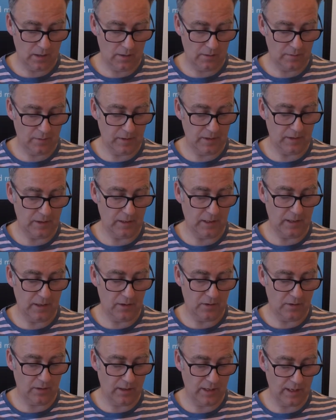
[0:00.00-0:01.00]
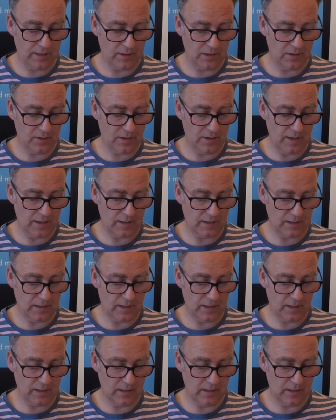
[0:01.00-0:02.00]
Please select your gas address.
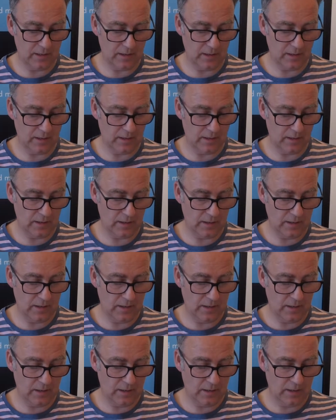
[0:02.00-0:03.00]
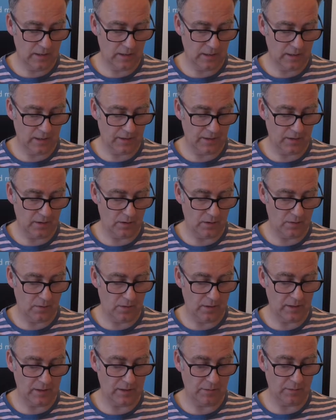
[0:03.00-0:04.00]
I don't know what
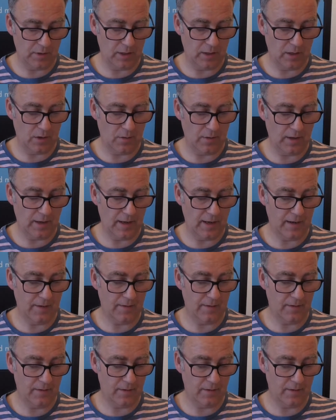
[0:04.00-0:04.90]
it is. I'm going to go with that.